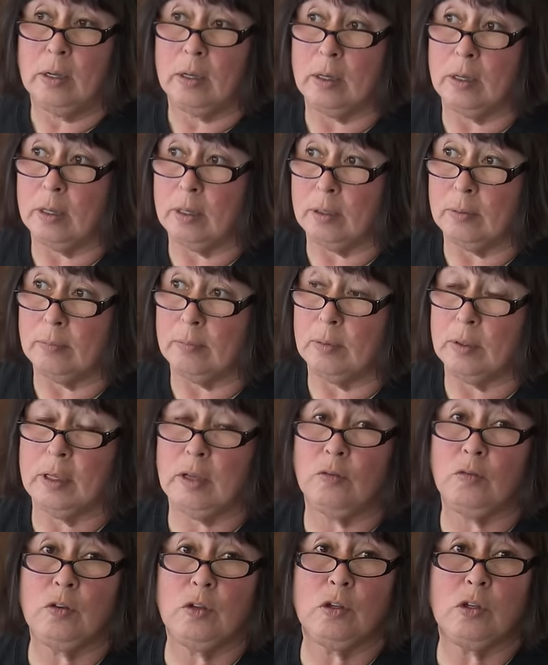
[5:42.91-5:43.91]
um,
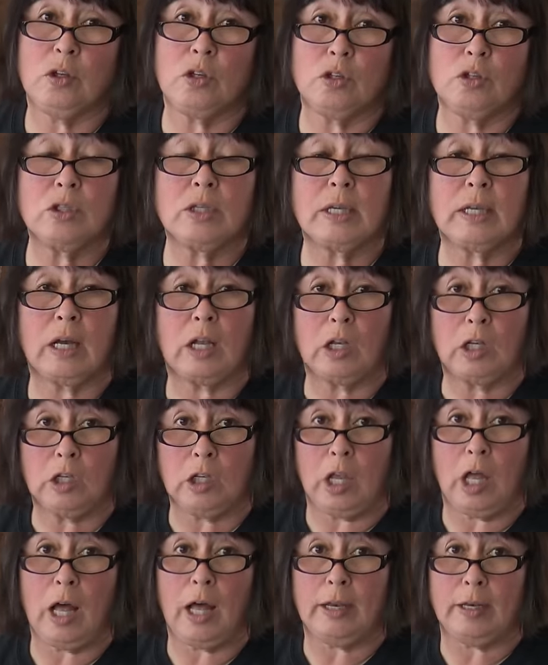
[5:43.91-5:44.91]
if you're using a
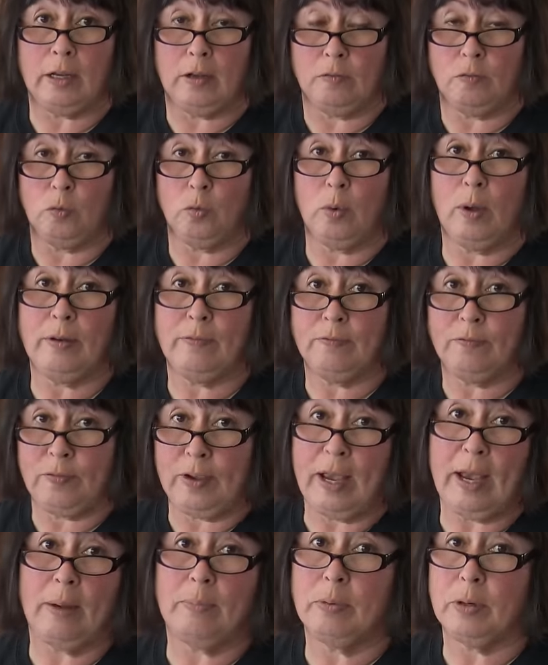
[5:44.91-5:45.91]
lot of one
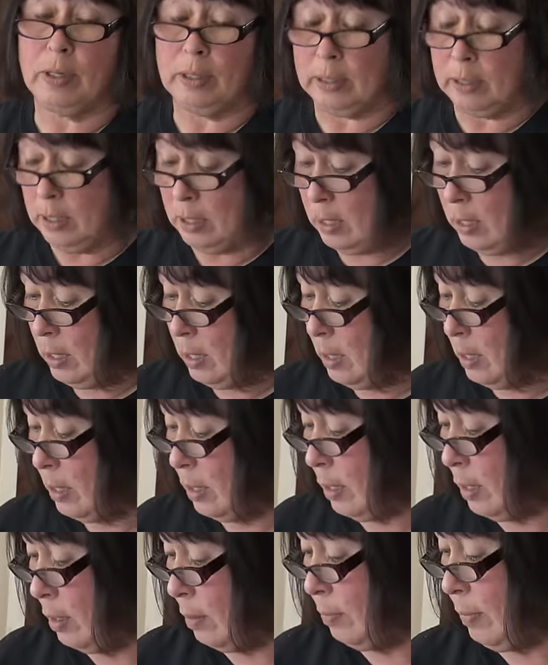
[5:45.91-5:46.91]
fabric.
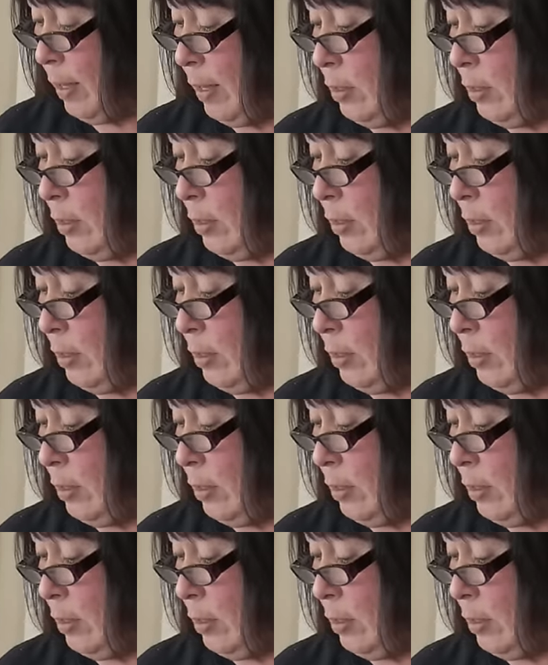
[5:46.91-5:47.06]
Um,